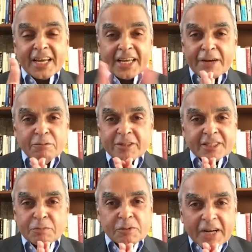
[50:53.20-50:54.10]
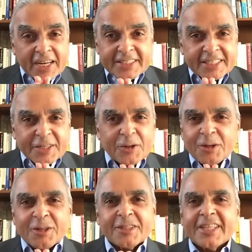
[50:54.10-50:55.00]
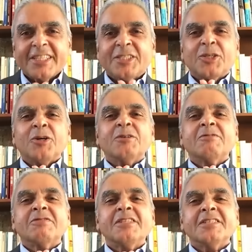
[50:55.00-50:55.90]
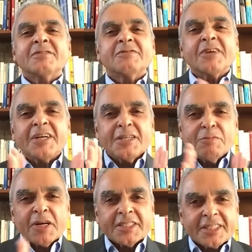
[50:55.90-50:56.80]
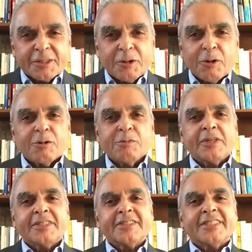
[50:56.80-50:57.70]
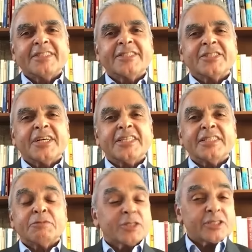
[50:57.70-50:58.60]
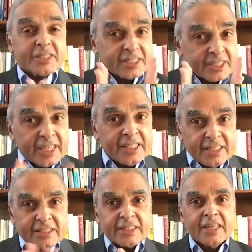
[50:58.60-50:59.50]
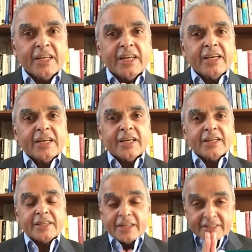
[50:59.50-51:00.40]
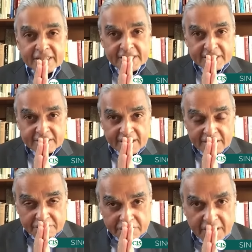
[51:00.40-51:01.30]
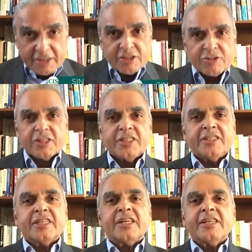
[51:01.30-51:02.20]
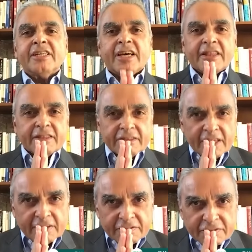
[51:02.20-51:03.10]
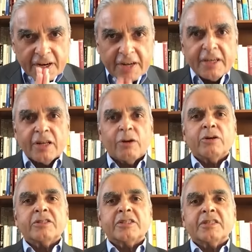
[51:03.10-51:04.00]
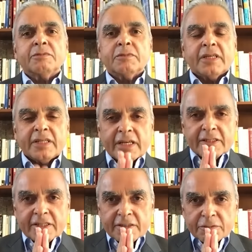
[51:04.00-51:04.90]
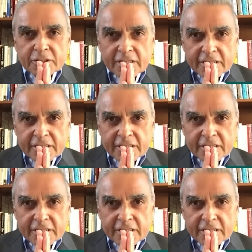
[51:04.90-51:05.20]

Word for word: I'm not surprised at all that John feels very much at home in China, because the Chinese think very strategically and think very long-term, and actually would